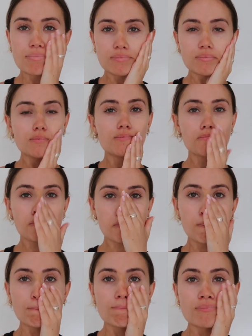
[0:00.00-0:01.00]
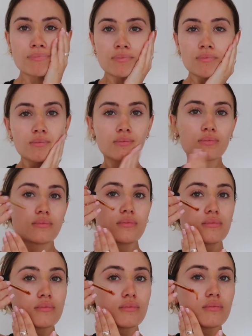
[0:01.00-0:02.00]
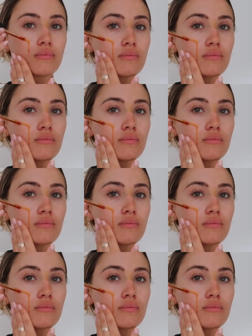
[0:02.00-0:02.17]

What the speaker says: [no speech]